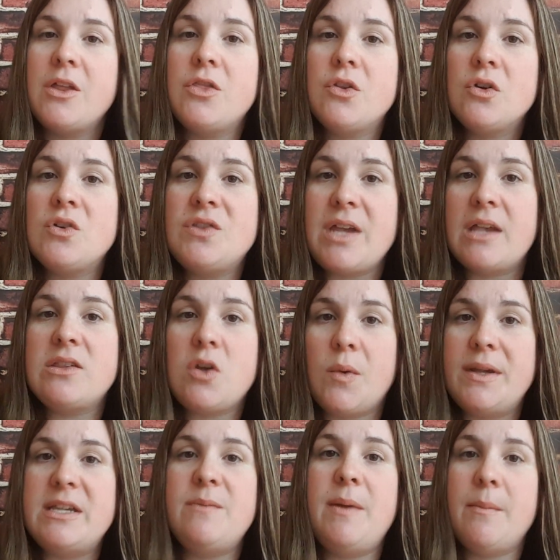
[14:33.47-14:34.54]
Thursday is
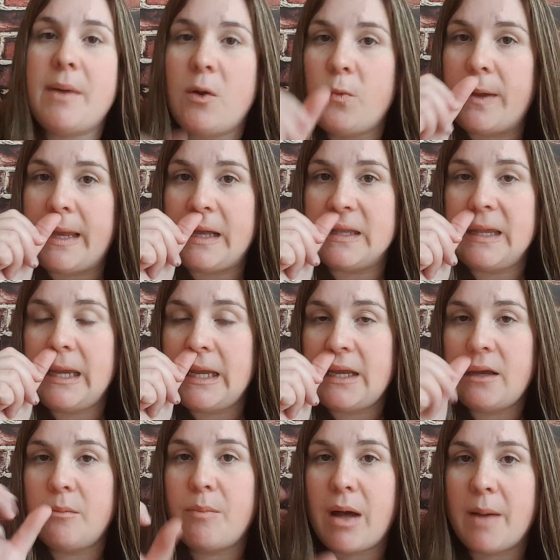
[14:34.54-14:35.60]
going to be my
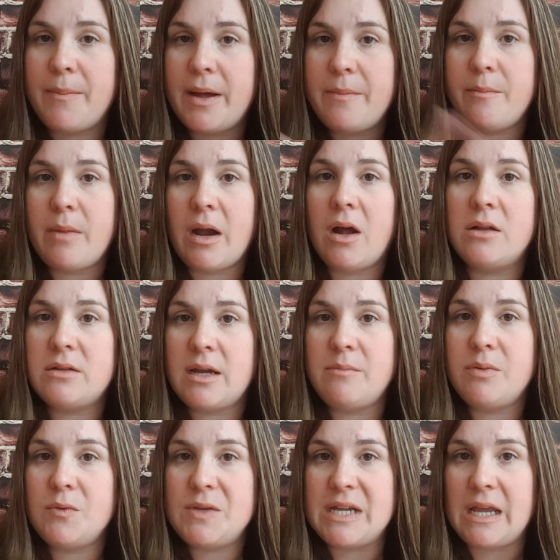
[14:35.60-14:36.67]
weekly pop-up, my online
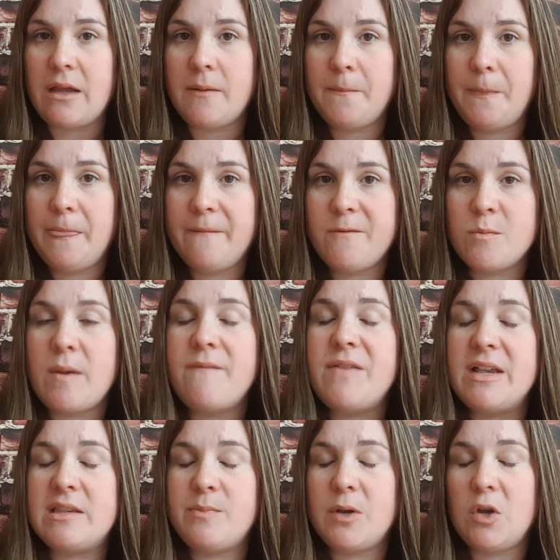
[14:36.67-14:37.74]
boutique for my
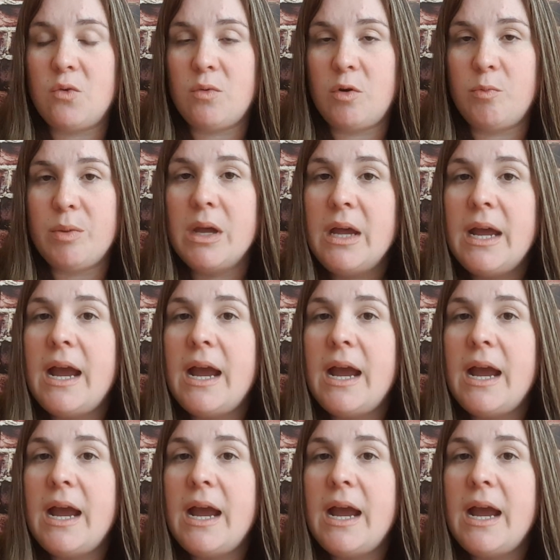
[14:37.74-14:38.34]
Facebook group.